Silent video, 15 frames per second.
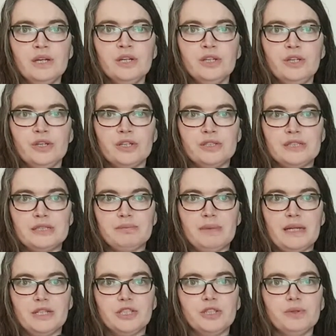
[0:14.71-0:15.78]
You can
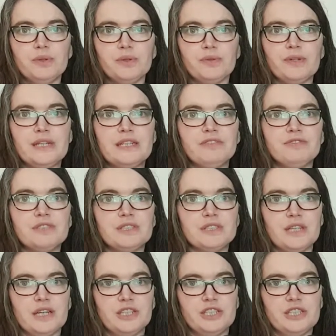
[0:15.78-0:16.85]
submit two or three different
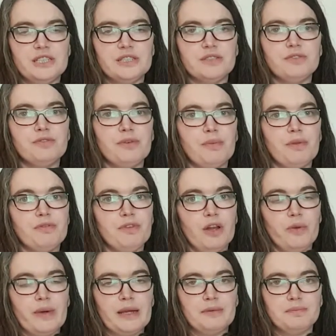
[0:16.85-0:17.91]
searches from the
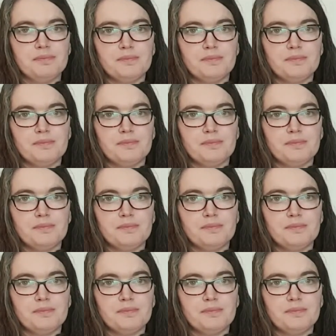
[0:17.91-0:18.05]
following.